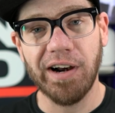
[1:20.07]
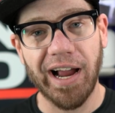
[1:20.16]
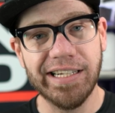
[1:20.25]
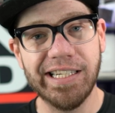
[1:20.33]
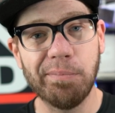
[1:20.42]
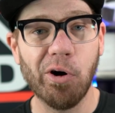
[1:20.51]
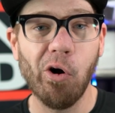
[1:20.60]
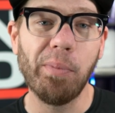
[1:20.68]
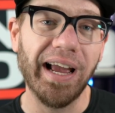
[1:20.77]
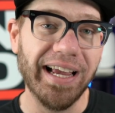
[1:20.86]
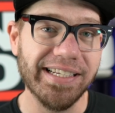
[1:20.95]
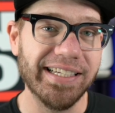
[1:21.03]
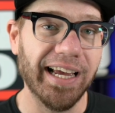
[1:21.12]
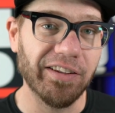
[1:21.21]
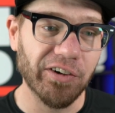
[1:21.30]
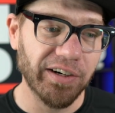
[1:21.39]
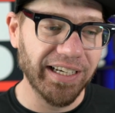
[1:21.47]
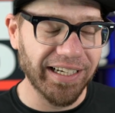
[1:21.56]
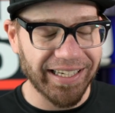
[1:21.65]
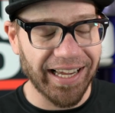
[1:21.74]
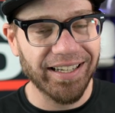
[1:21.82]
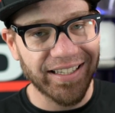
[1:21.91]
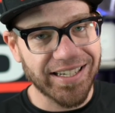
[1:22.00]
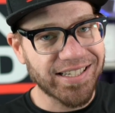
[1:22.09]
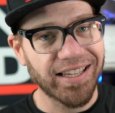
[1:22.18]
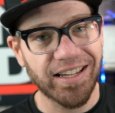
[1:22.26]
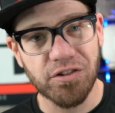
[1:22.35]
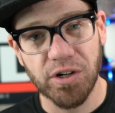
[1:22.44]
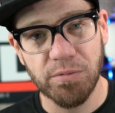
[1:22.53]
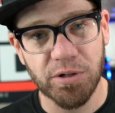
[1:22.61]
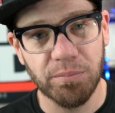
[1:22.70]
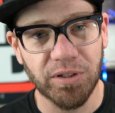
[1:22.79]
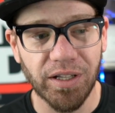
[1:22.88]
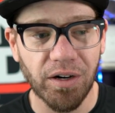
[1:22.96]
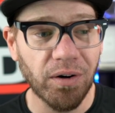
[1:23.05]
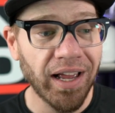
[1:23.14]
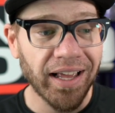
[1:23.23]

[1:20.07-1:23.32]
IT Pro by ACI Learning. Again, links in the description below.